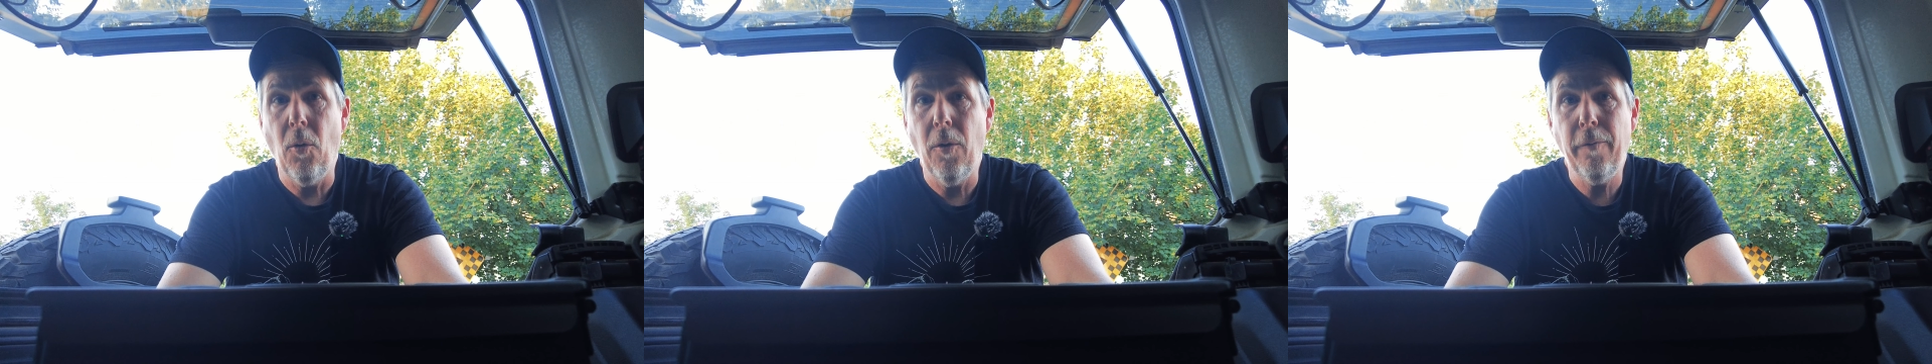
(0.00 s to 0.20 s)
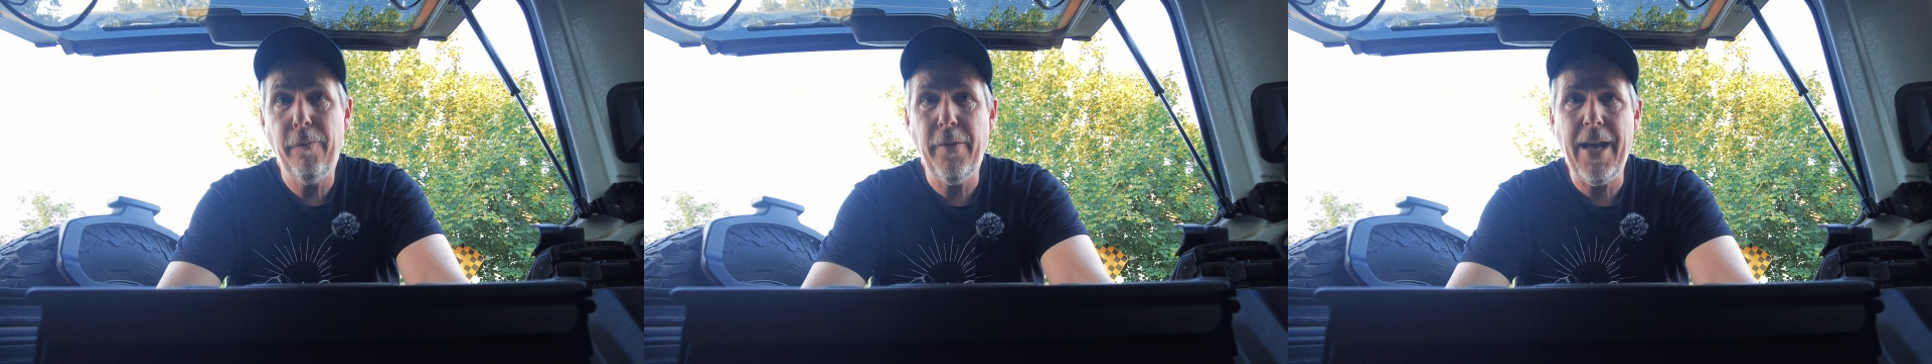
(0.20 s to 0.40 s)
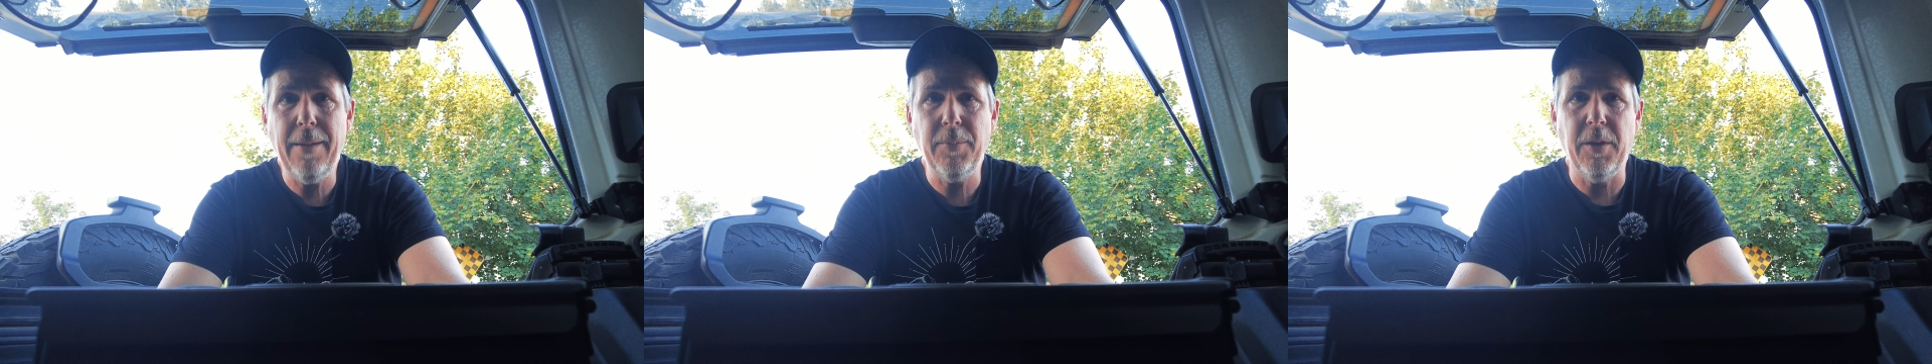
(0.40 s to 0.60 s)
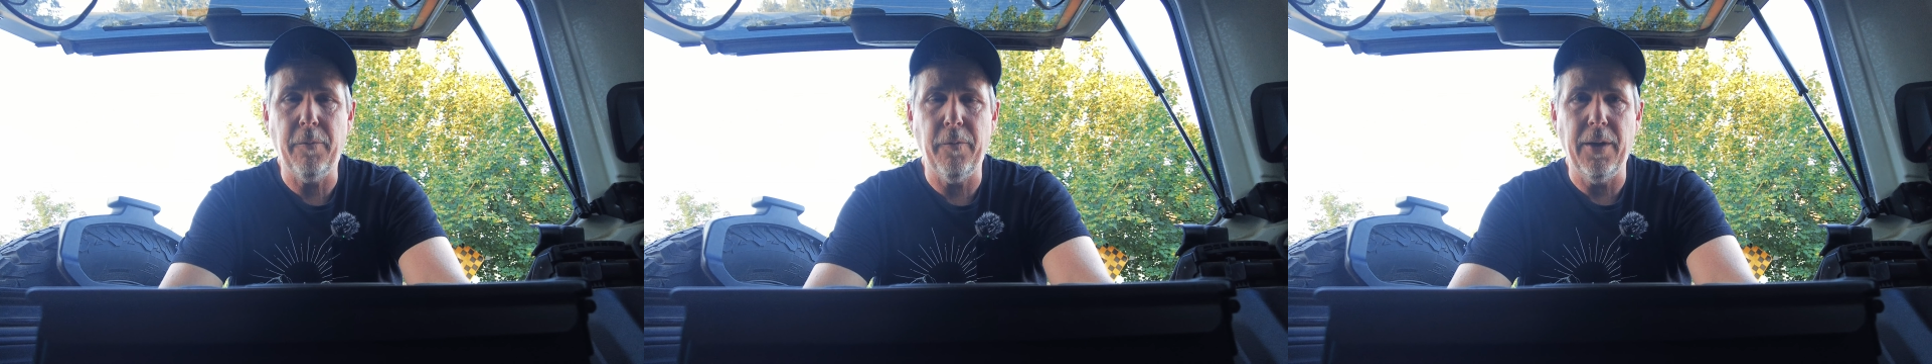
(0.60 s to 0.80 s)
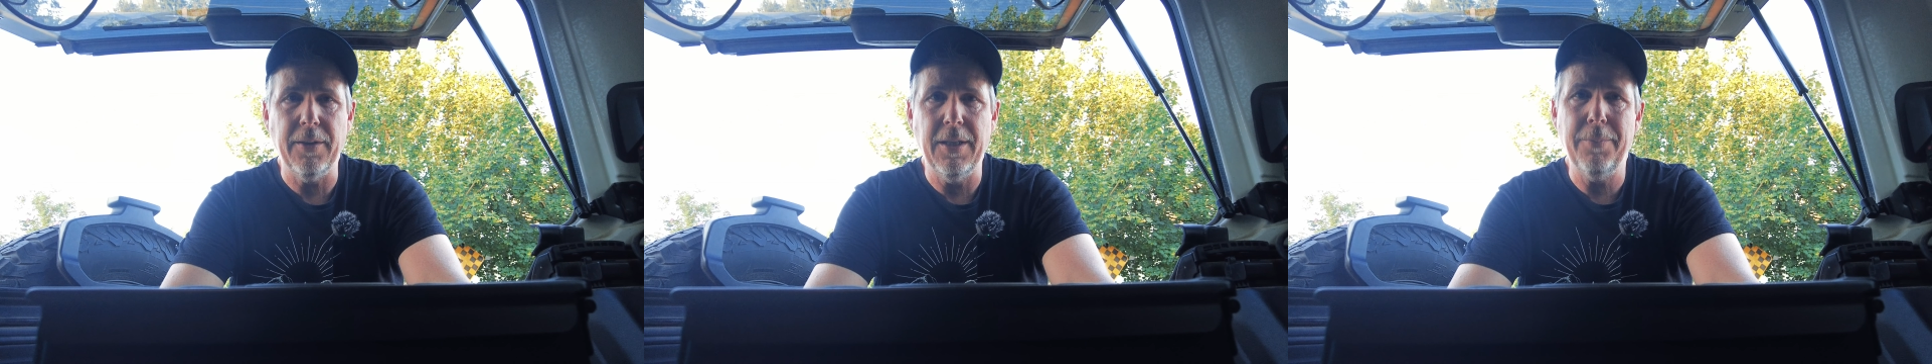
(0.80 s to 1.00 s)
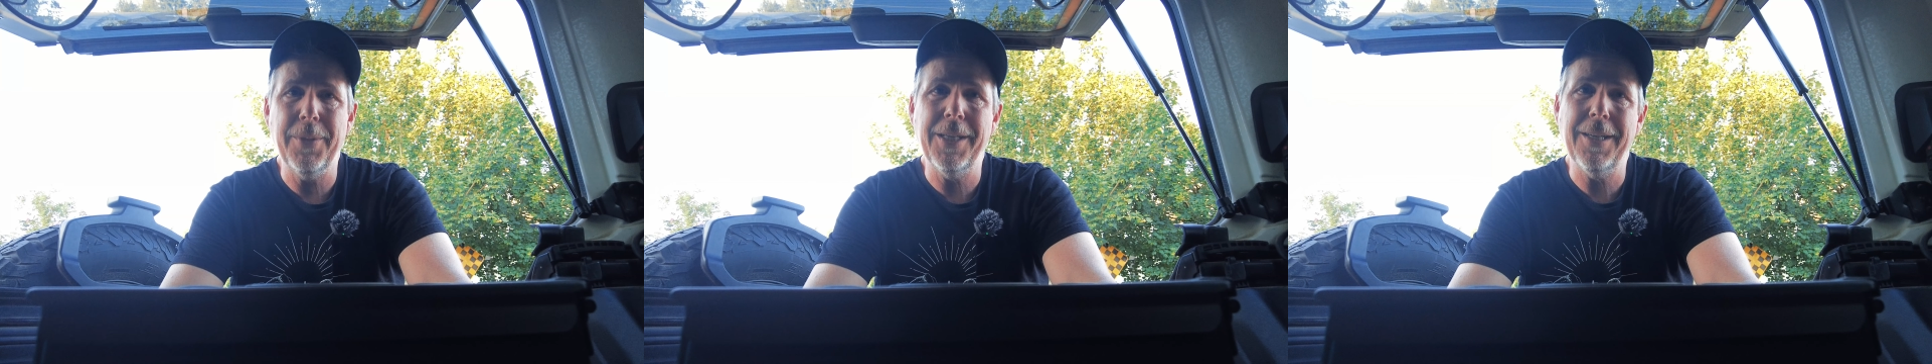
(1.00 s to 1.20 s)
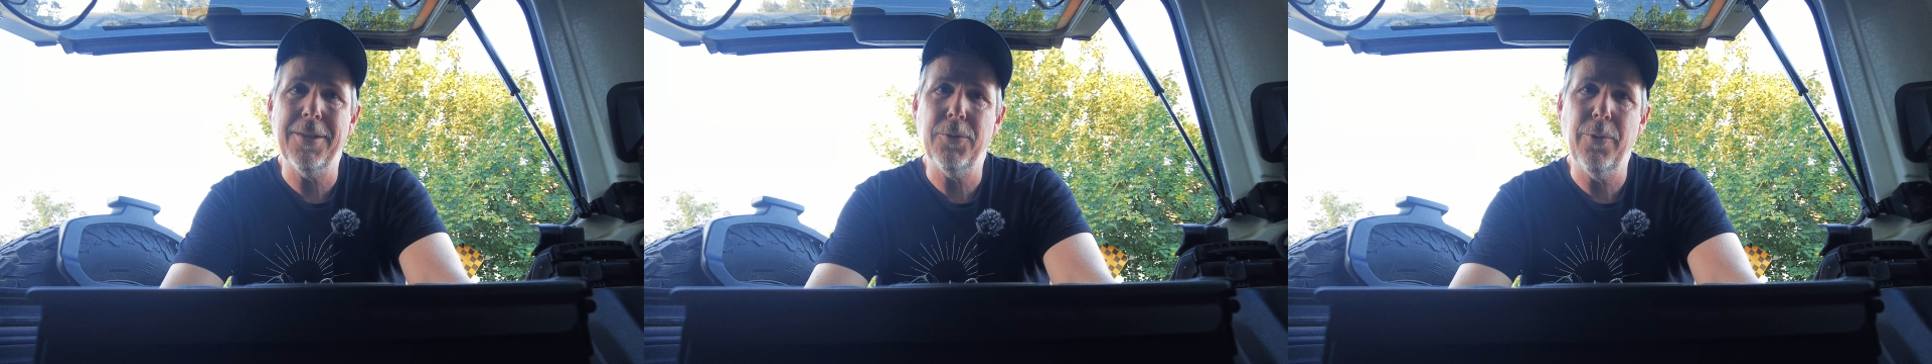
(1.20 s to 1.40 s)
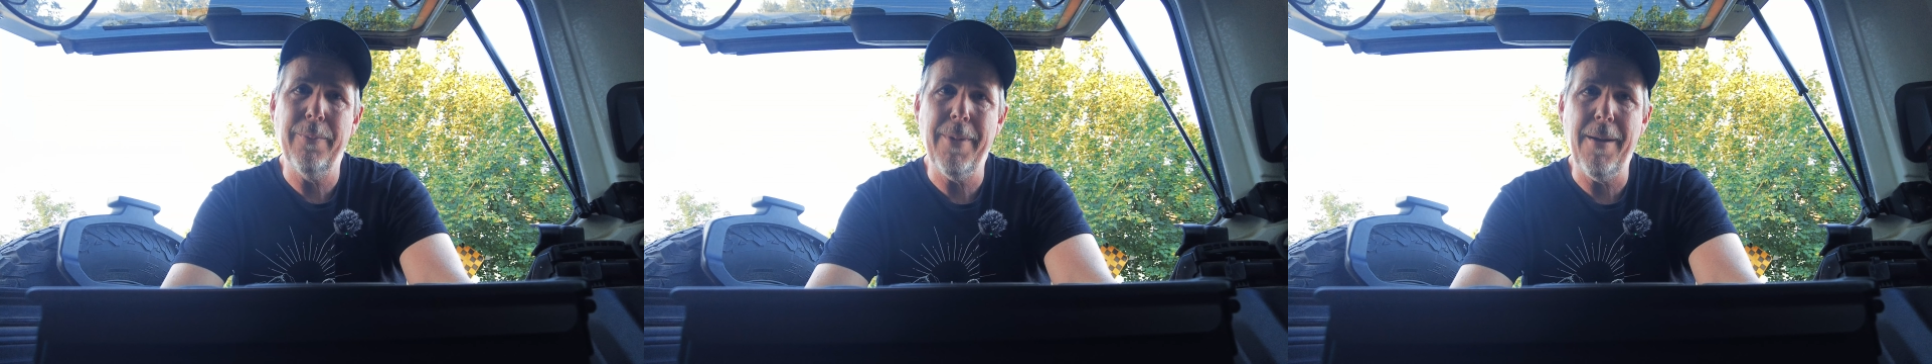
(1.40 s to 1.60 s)
or family-friendly,
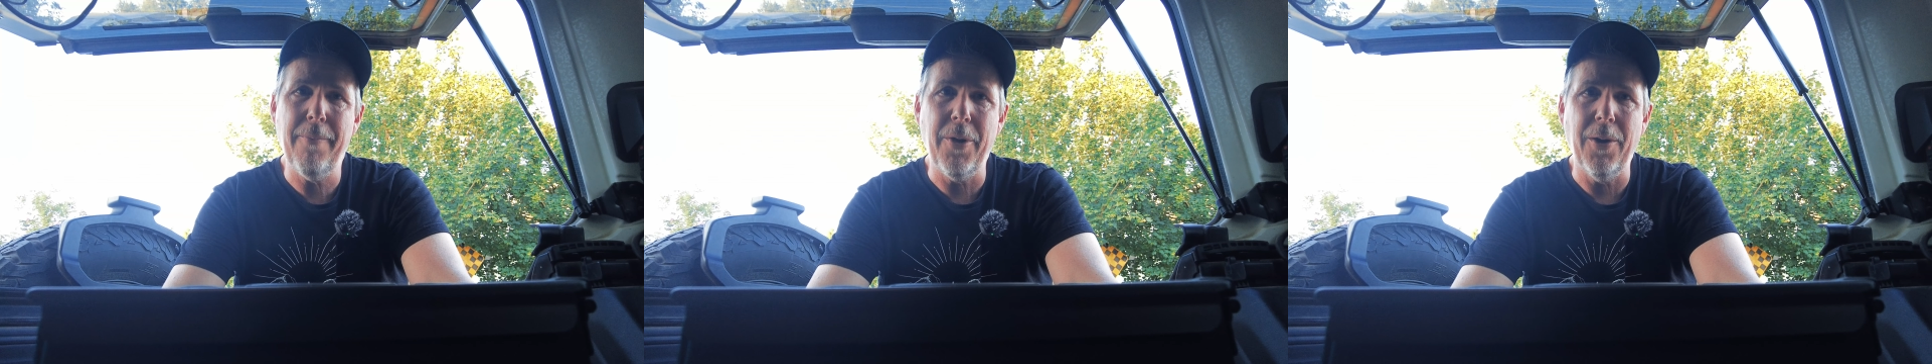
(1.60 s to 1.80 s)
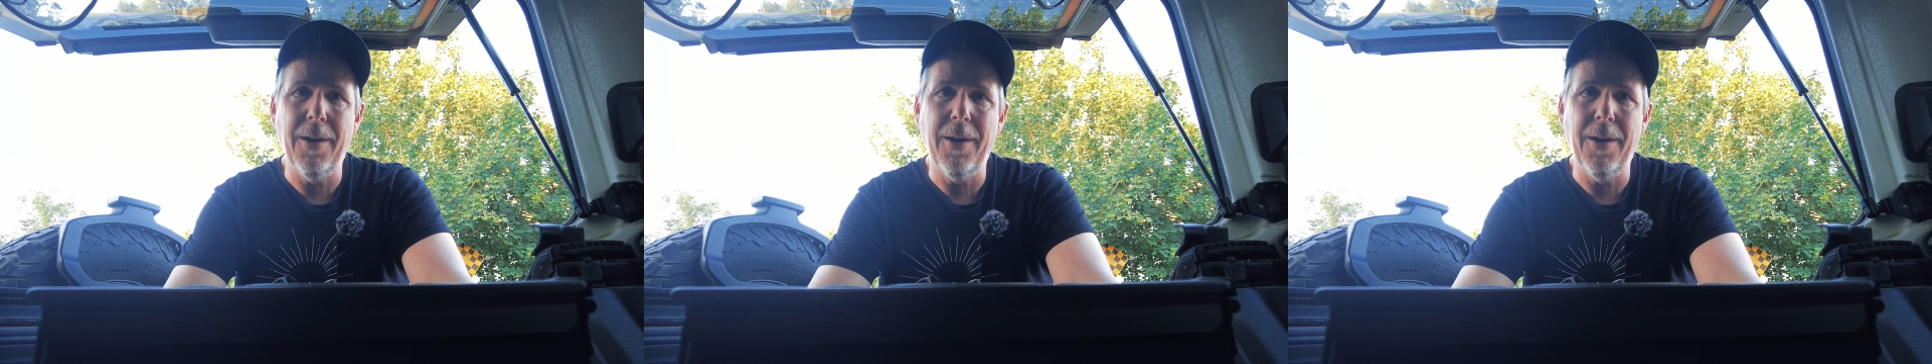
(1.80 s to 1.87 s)
because remember,